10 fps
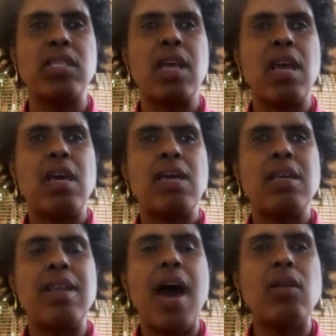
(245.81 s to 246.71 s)
And that
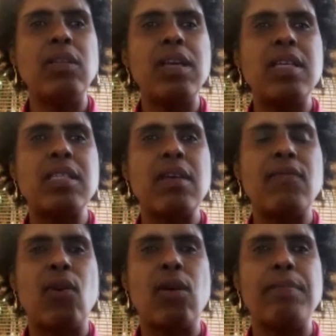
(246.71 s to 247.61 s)
part of the
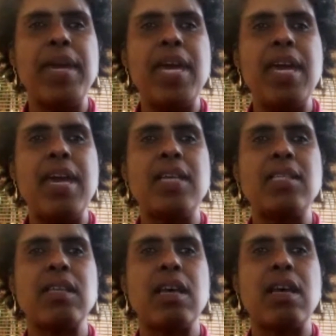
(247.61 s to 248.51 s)
problem was,
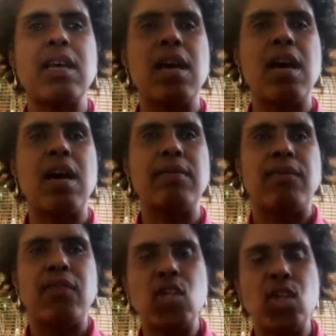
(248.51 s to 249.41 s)
not only is it
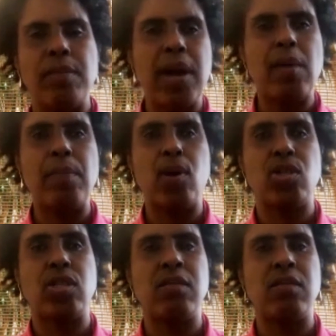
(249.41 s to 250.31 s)
for me as
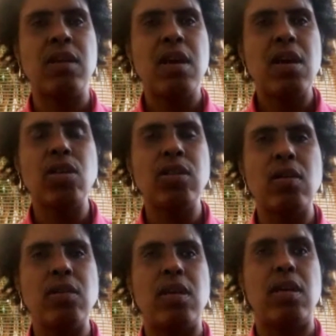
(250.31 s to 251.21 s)
a uh,
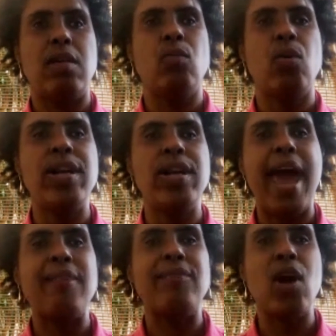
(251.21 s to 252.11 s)
visually impaired
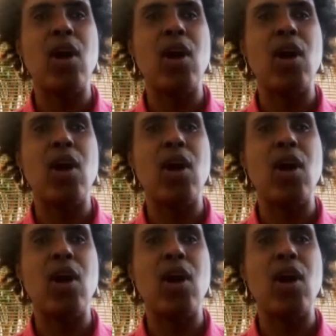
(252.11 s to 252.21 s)
person,